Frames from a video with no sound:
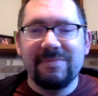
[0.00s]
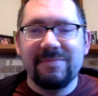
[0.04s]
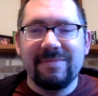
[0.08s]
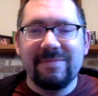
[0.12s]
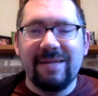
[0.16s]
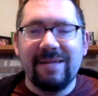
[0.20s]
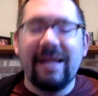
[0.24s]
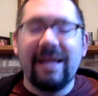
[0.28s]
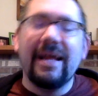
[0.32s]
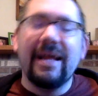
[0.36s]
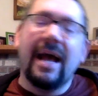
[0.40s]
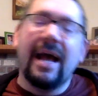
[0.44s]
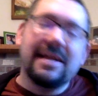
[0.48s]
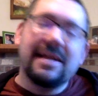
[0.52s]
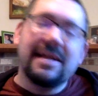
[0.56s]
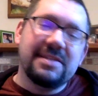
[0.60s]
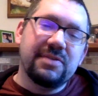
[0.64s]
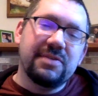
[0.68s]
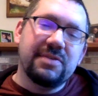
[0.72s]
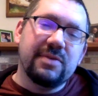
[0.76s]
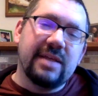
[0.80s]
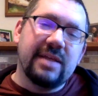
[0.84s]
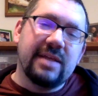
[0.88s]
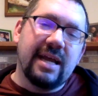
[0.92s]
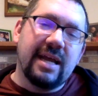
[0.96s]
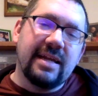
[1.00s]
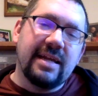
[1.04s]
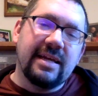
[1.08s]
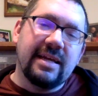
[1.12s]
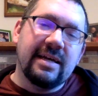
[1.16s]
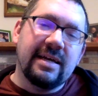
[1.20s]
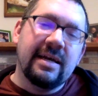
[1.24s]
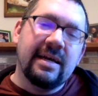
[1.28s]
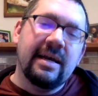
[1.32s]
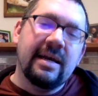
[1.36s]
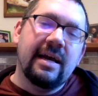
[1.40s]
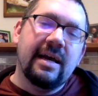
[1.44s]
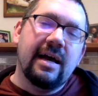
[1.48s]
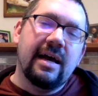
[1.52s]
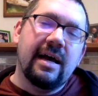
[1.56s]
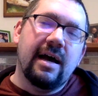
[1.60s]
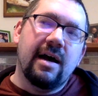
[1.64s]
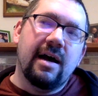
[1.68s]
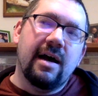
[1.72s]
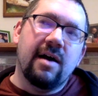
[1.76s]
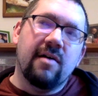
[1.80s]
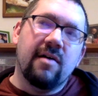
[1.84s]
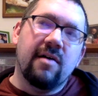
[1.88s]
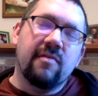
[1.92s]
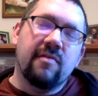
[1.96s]
It has to do with the idea
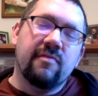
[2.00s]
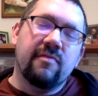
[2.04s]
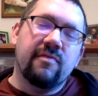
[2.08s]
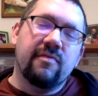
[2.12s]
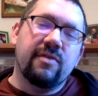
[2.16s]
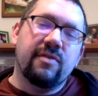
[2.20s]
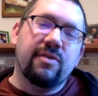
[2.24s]
of